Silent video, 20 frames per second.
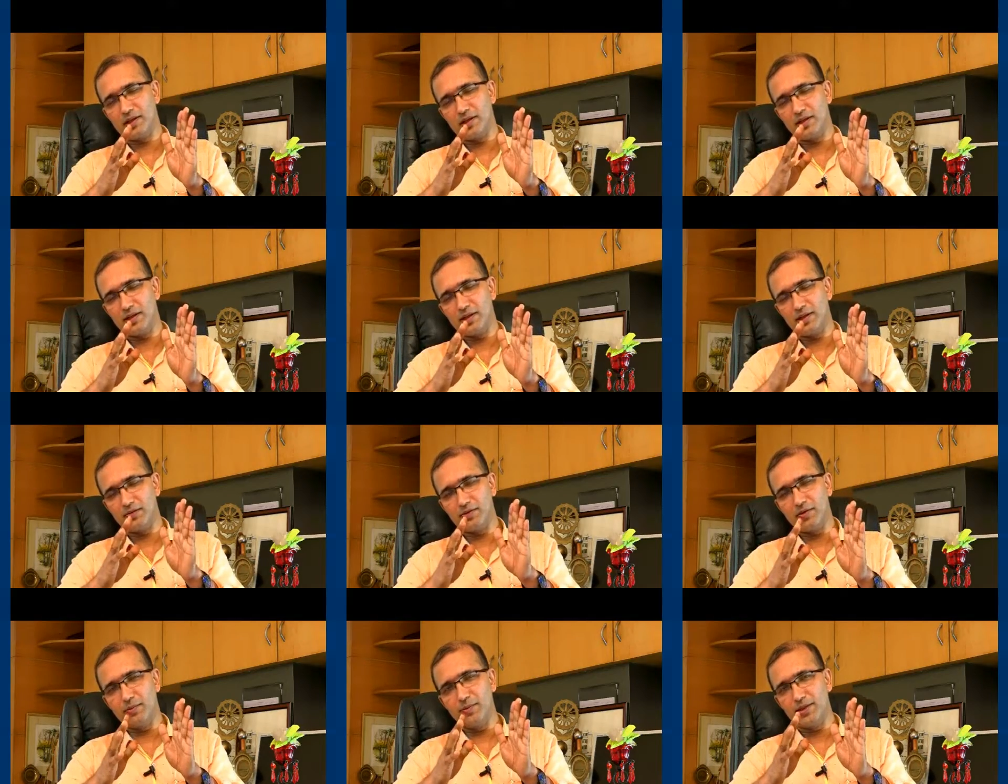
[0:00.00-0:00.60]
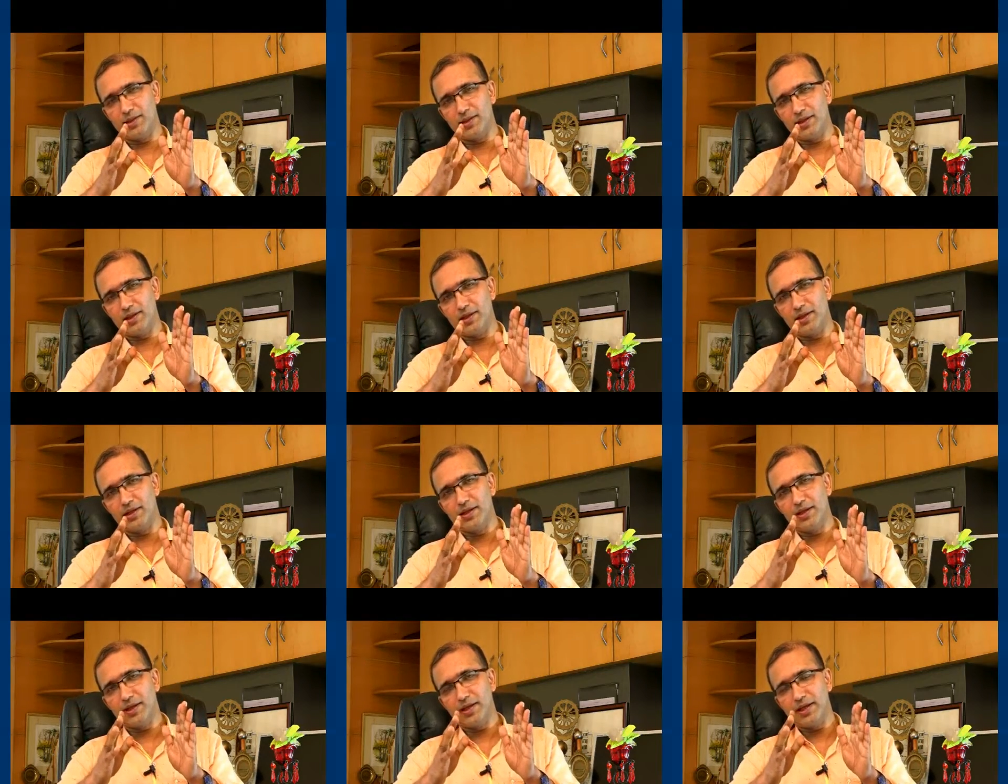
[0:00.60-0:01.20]
deformity
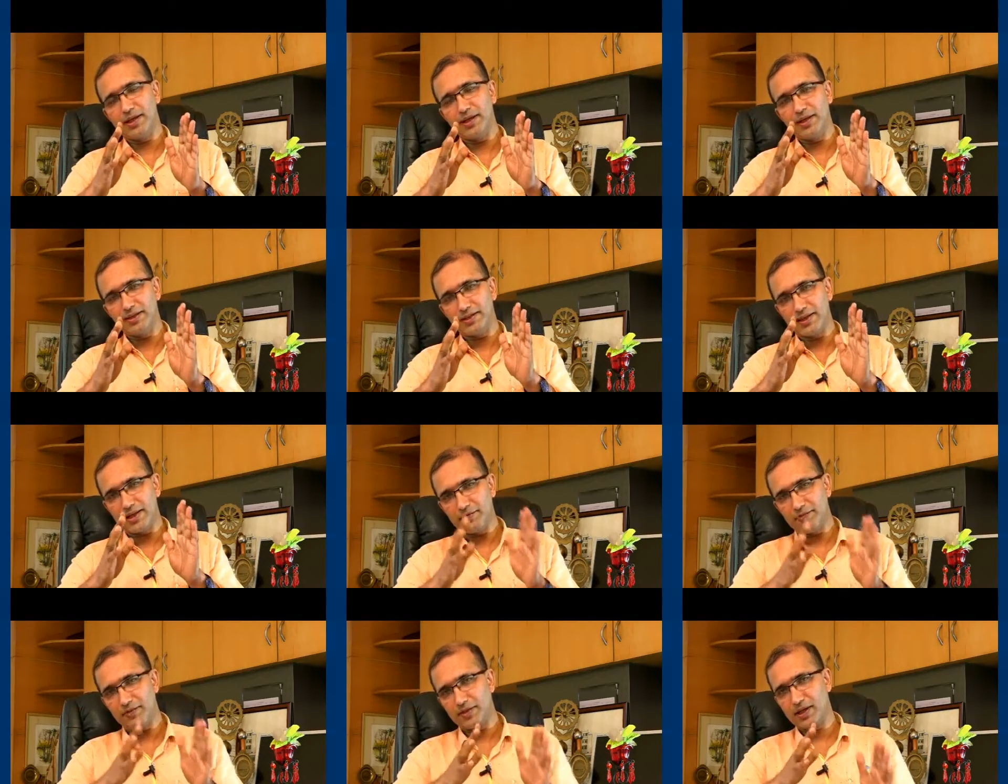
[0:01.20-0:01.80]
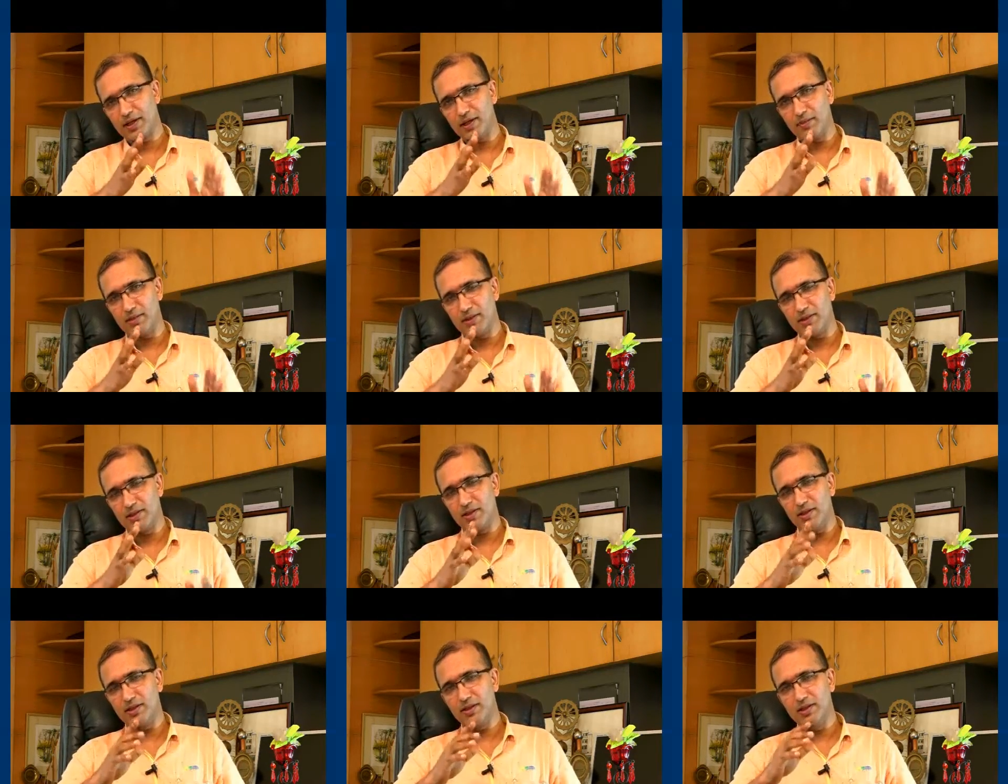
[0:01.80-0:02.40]
in a safer
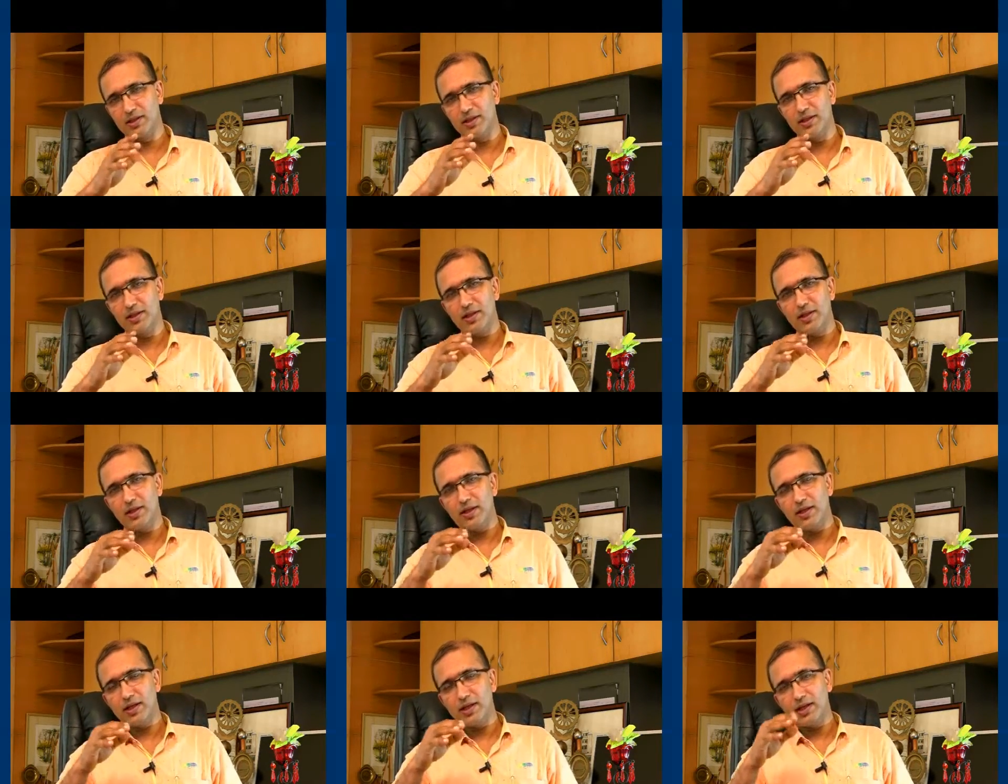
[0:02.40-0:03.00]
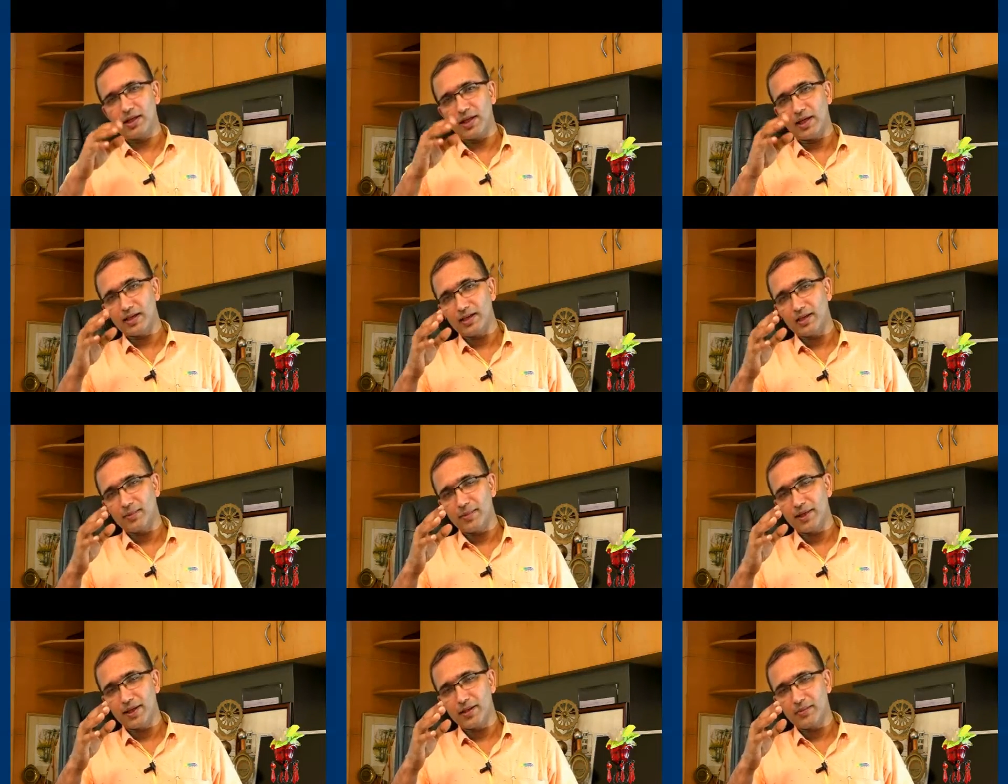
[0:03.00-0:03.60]
limit, and the
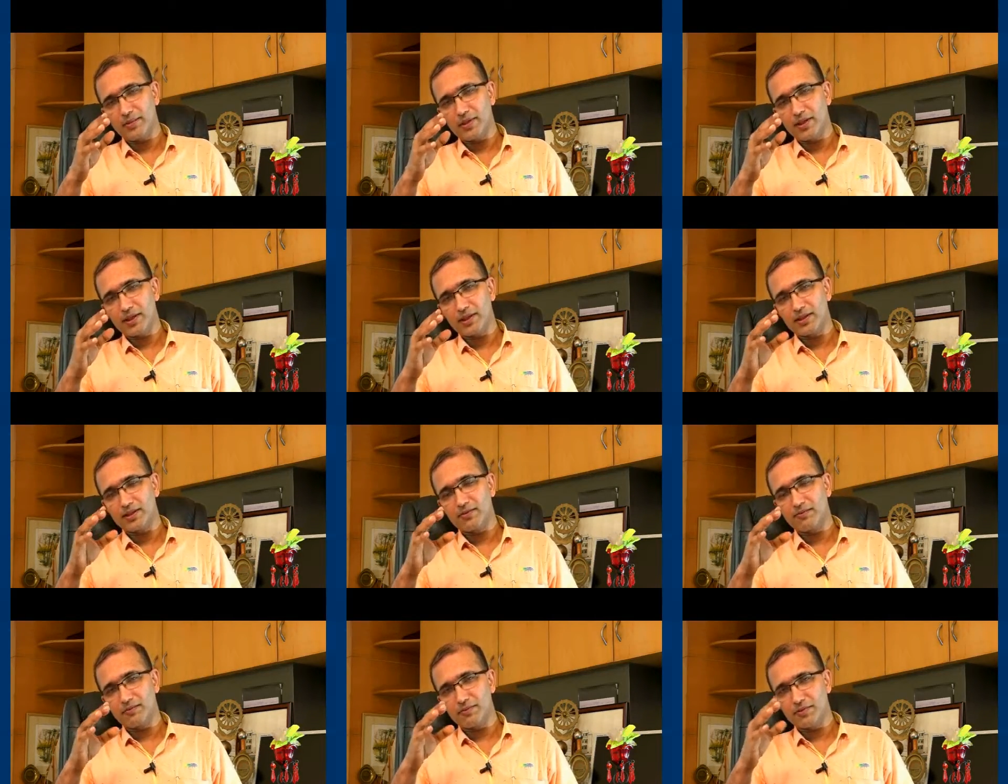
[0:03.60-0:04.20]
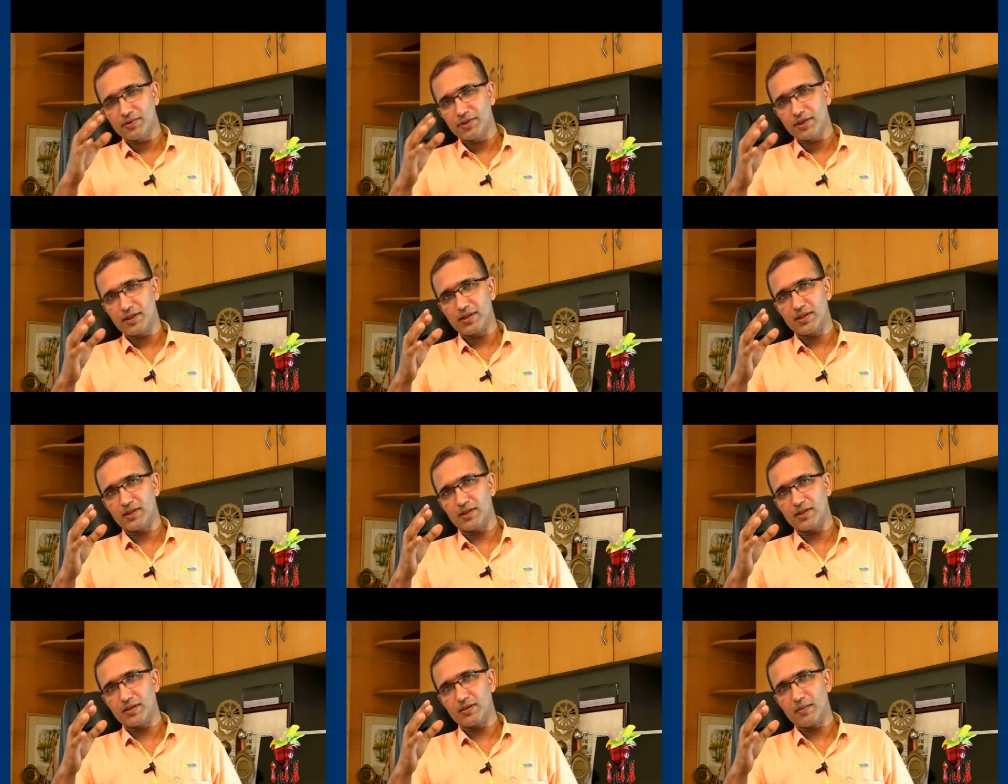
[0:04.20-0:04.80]
main part is the fusion
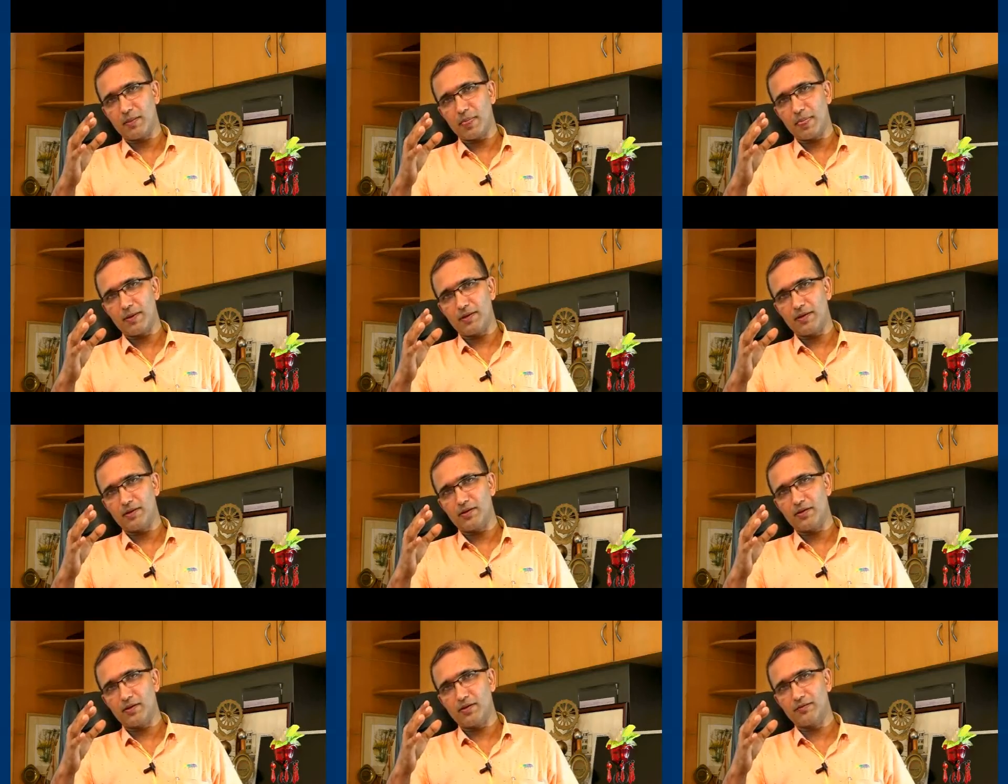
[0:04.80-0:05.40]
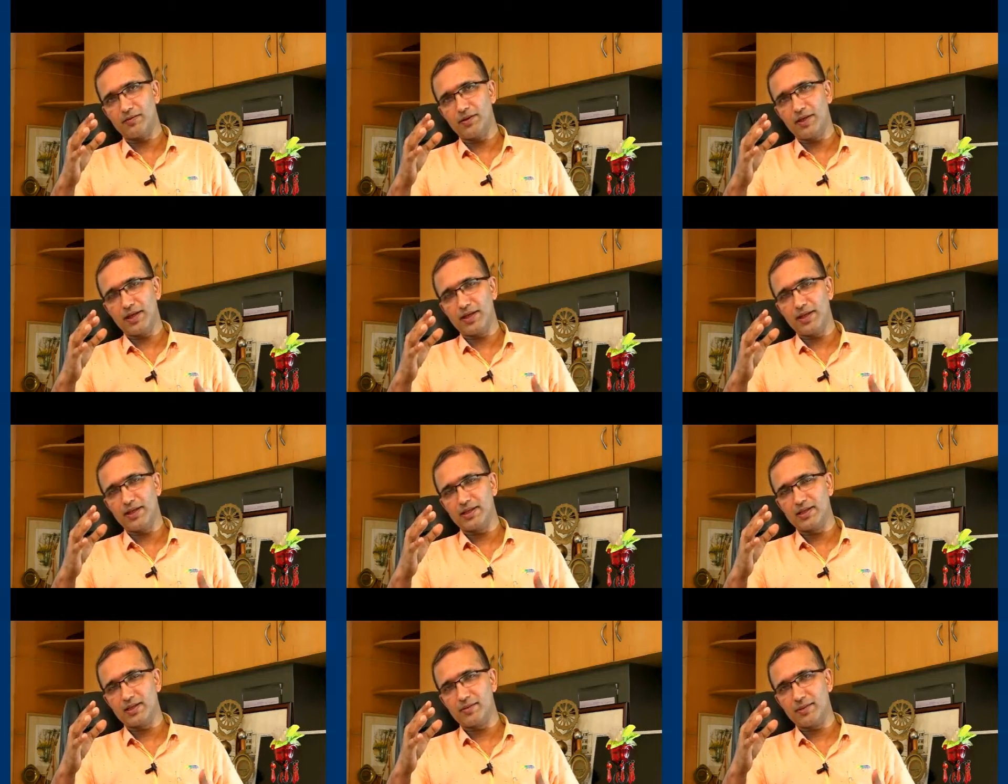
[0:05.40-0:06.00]
of the
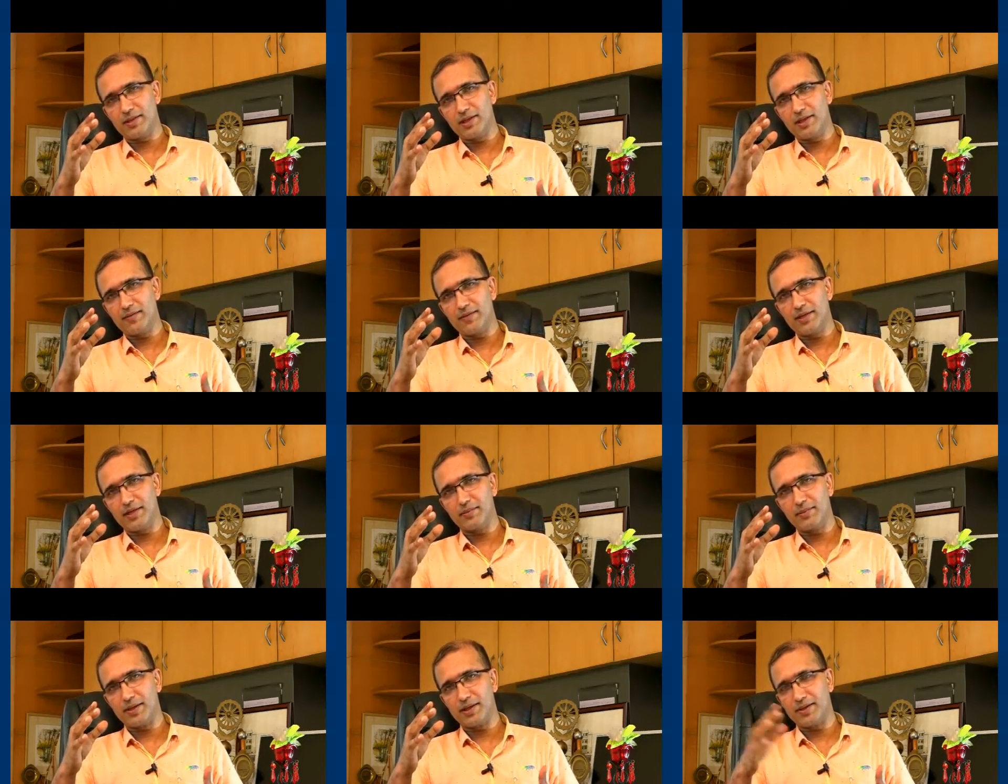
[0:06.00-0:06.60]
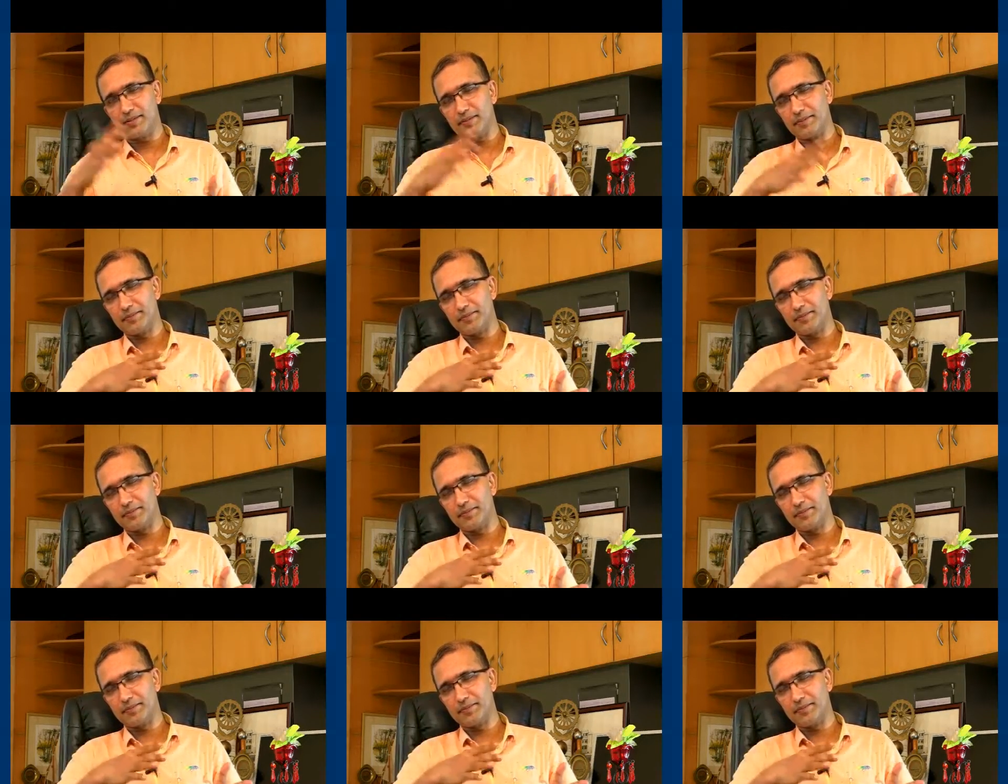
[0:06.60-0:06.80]
instrumented vertebrae.